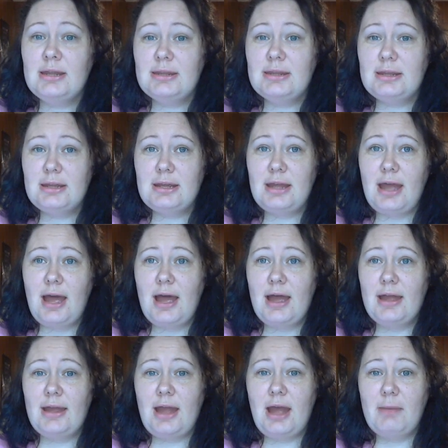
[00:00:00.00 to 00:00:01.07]
that
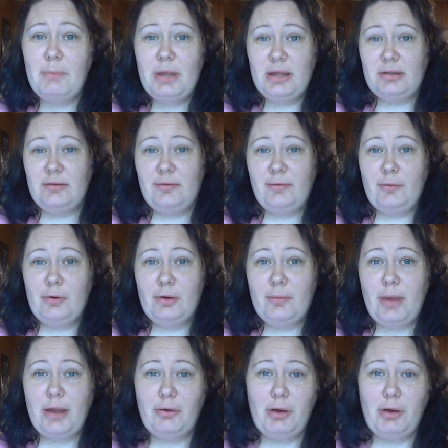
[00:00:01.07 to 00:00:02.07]
I got picked for by